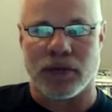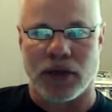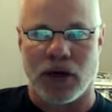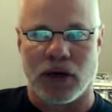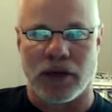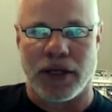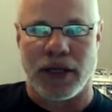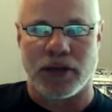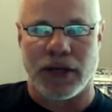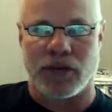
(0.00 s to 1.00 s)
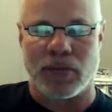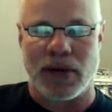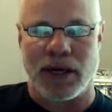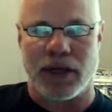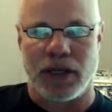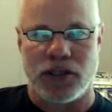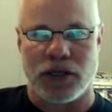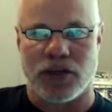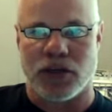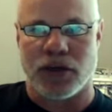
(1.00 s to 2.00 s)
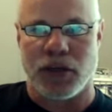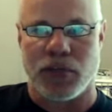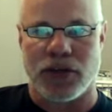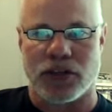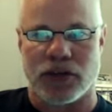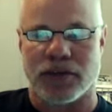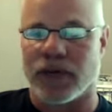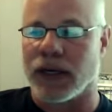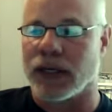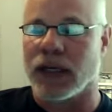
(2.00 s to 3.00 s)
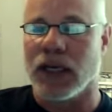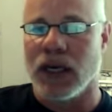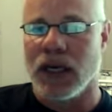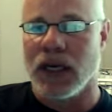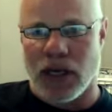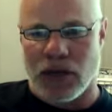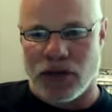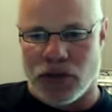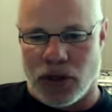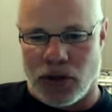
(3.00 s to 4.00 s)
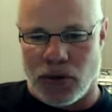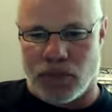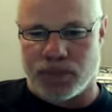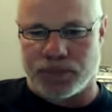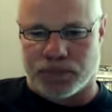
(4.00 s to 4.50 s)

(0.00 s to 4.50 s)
all of that. You have to buy an engine that's already pre-certified. So